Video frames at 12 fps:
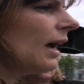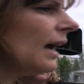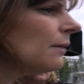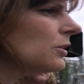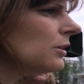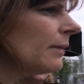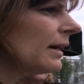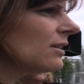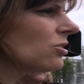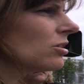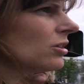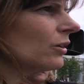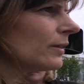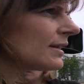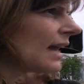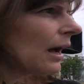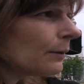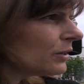how do you manage to do this?
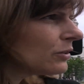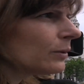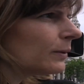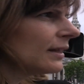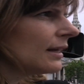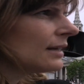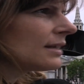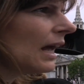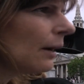How are you doing this?